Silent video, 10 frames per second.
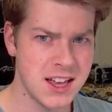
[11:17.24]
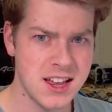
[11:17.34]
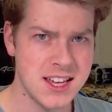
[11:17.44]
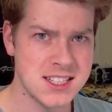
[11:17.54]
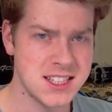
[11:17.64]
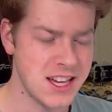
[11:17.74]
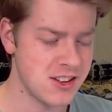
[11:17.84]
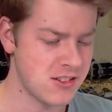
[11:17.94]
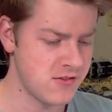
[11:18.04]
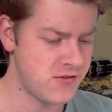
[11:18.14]
This thing
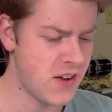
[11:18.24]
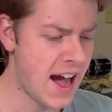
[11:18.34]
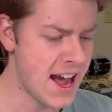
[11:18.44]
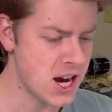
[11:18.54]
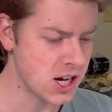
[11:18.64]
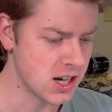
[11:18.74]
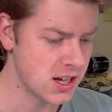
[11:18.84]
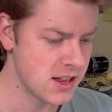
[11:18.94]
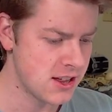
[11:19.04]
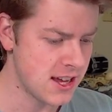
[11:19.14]
is fire.
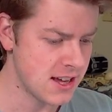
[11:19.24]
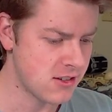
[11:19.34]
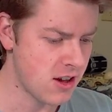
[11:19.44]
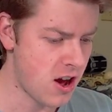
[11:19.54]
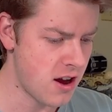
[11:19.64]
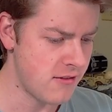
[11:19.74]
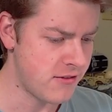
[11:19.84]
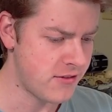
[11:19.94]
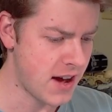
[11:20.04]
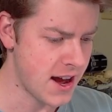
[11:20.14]
This thing is on
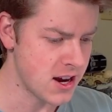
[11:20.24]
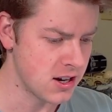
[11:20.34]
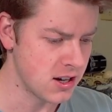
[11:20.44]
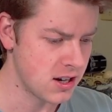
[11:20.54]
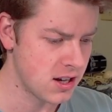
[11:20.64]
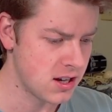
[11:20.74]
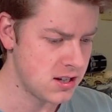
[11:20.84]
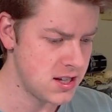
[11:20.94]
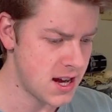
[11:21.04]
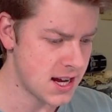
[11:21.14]
fire.
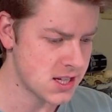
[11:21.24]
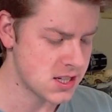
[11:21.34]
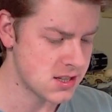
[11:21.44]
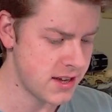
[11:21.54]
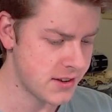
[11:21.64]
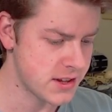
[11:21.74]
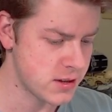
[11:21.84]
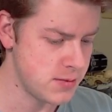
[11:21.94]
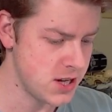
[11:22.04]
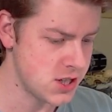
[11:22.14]
Deoxys Delta
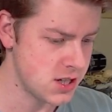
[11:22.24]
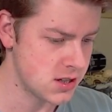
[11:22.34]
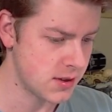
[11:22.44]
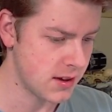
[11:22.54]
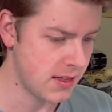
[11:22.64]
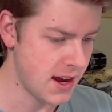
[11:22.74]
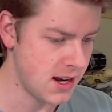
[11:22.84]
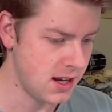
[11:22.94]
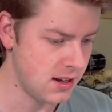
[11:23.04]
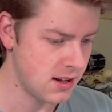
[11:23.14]
Species with the
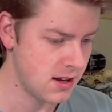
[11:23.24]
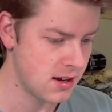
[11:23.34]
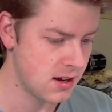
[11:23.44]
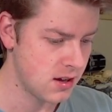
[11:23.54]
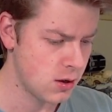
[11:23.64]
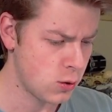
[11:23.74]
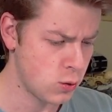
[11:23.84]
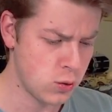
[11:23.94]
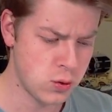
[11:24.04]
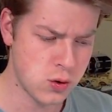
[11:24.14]
lightning.
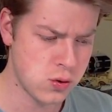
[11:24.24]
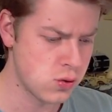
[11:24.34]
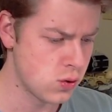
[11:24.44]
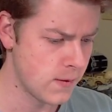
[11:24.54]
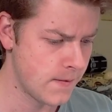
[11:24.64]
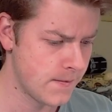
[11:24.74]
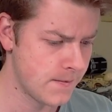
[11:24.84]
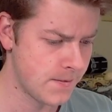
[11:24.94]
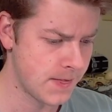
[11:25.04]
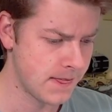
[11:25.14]
Ooh.
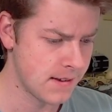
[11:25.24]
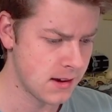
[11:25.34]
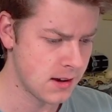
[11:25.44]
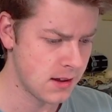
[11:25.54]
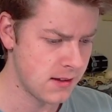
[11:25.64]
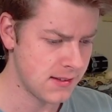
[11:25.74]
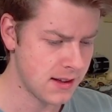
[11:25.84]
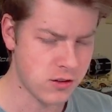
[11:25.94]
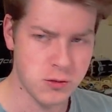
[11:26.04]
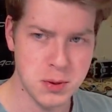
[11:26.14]
I think
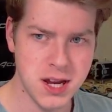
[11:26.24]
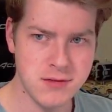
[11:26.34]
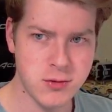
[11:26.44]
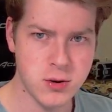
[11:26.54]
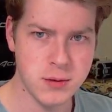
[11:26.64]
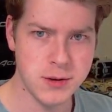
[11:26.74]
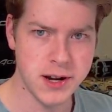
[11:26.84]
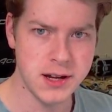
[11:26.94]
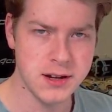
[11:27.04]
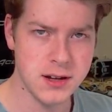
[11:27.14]
that's speed form, right?